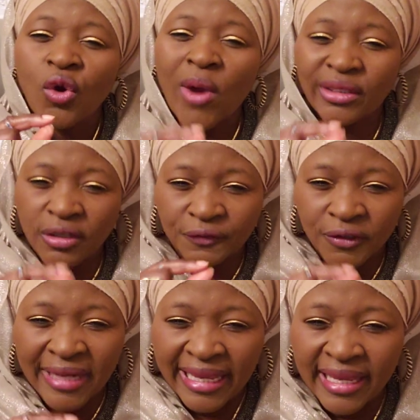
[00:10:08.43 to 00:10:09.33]
Quite
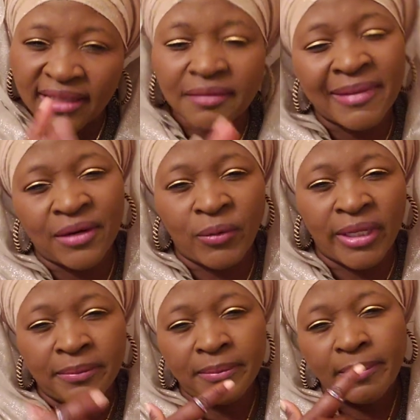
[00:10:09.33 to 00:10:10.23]
often I get my
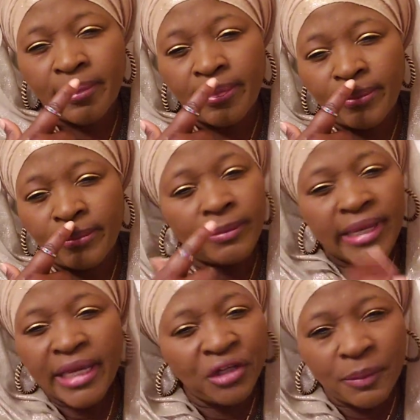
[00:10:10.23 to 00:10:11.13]
way.
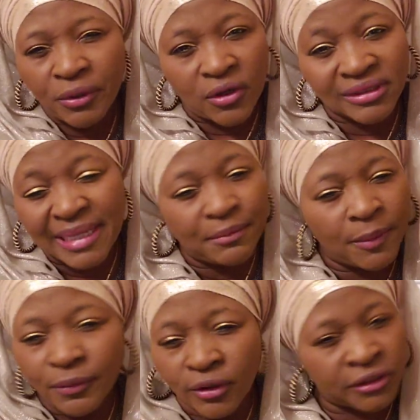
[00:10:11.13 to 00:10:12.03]
And not because I'm
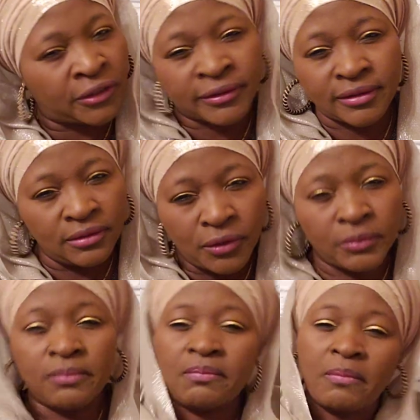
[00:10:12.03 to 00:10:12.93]
obnoxious,
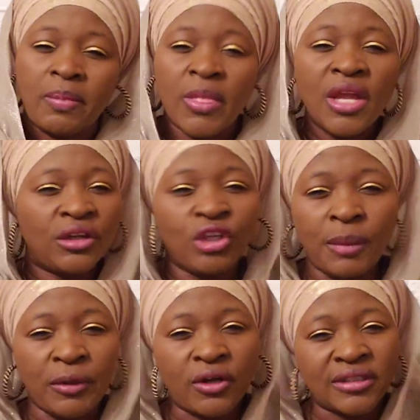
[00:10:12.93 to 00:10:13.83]
no.
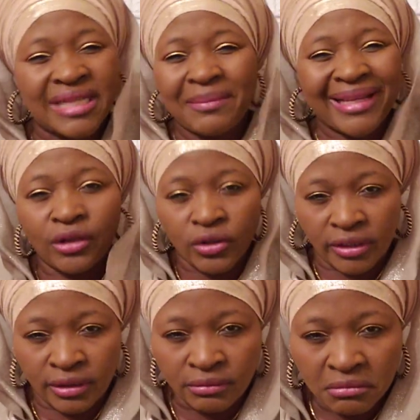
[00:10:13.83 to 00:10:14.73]
Not because I'm
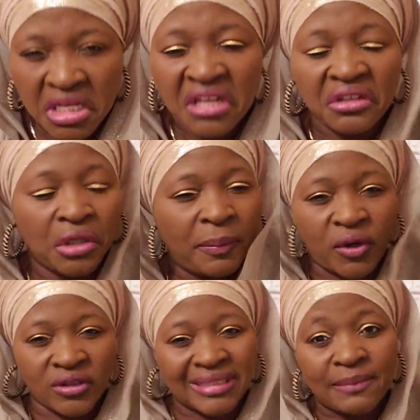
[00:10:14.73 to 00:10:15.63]
annoying, not
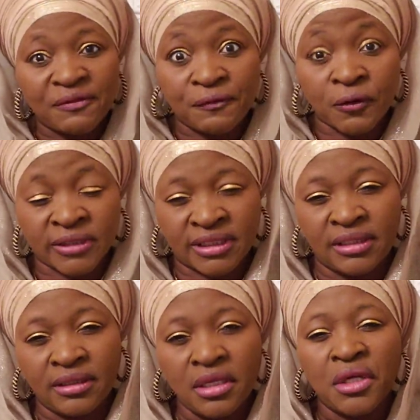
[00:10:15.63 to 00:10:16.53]
because I'm
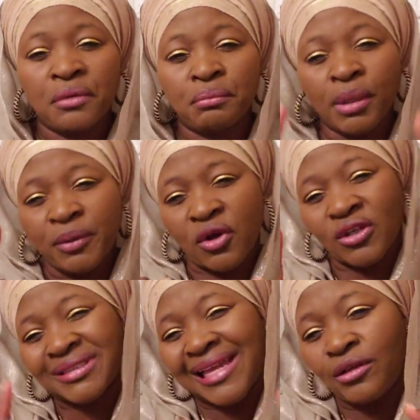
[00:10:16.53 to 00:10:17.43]
fussy, but
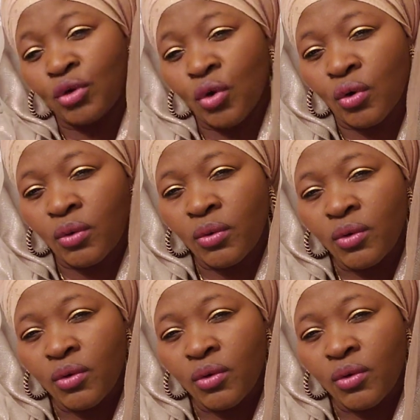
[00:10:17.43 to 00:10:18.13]
because I know